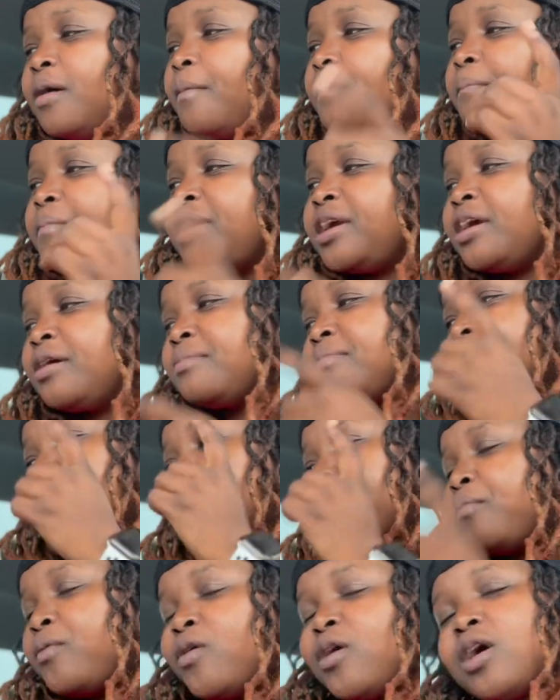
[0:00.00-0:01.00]
Me and my
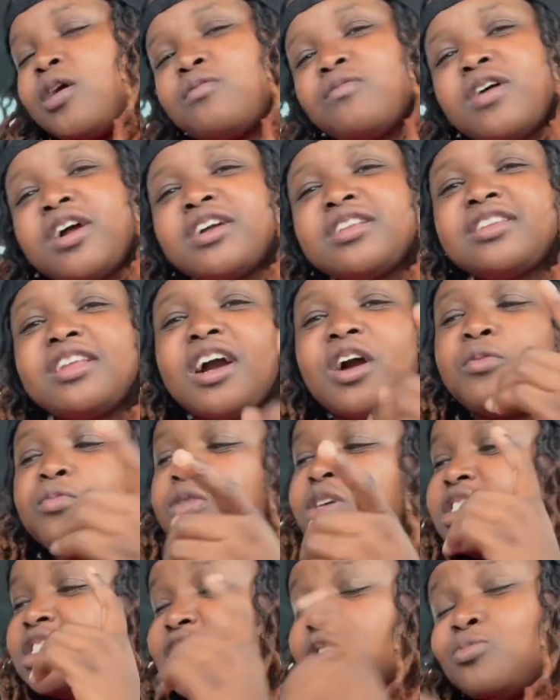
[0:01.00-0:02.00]
boy right now, we
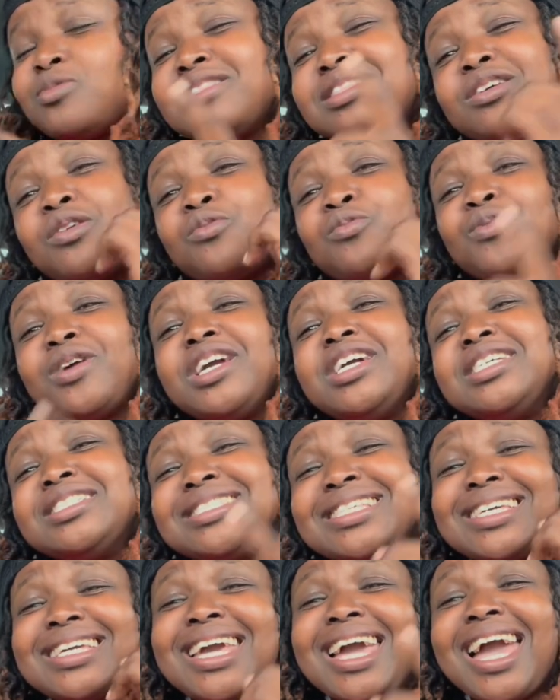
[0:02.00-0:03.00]
just went to
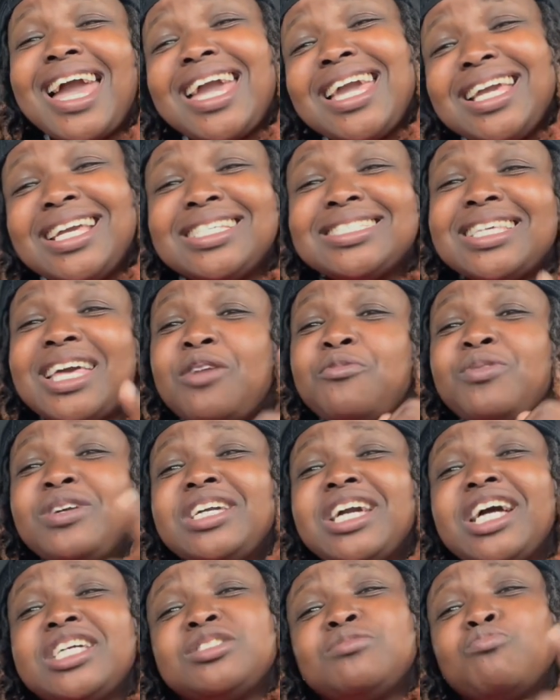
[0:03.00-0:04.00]
Raising Cane's, and we
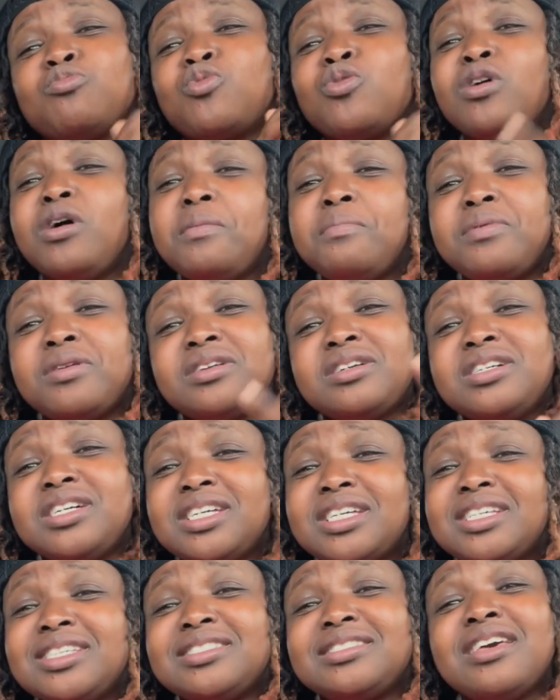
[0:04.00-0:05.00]
got some Crumbl
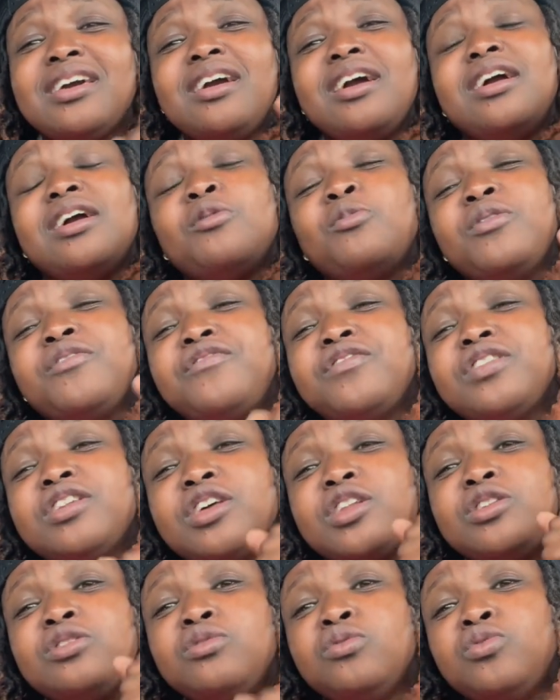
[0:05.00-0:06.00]
cookies, and we finna
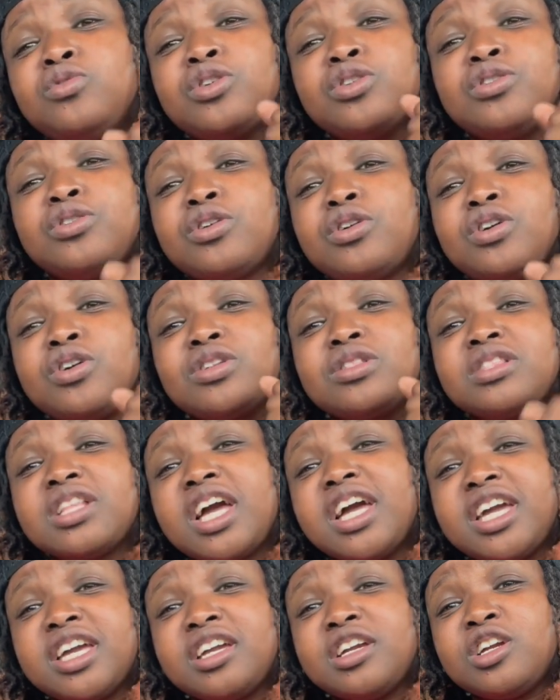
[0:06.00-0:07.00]
do the darn
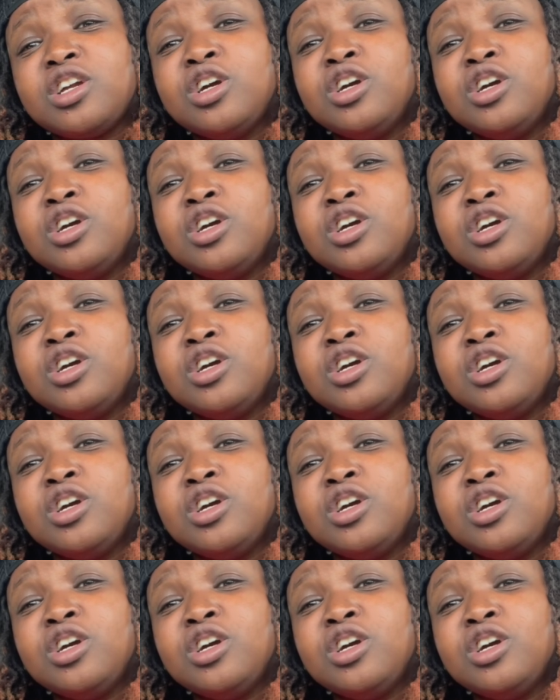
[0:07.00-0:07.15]
thing.